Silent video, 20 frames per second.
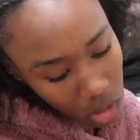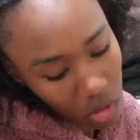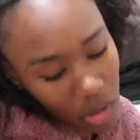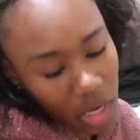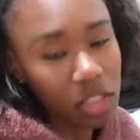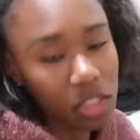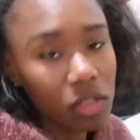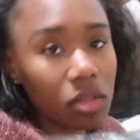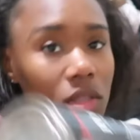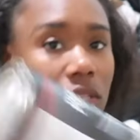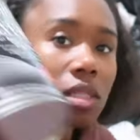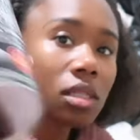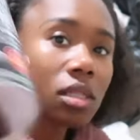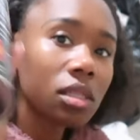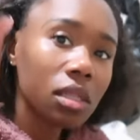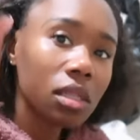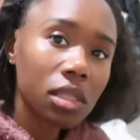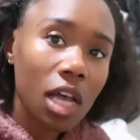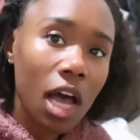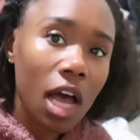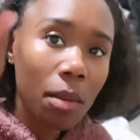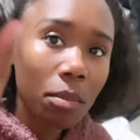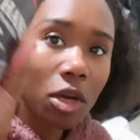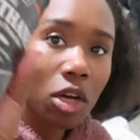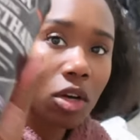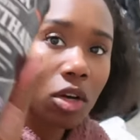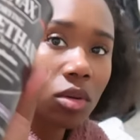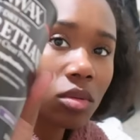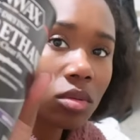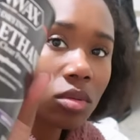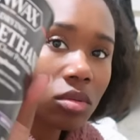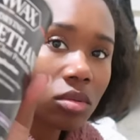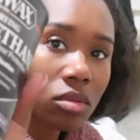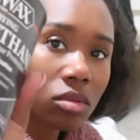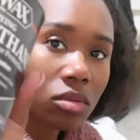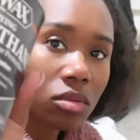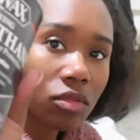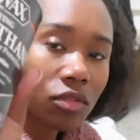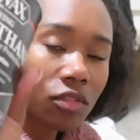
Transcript: Okay, so this is the top coat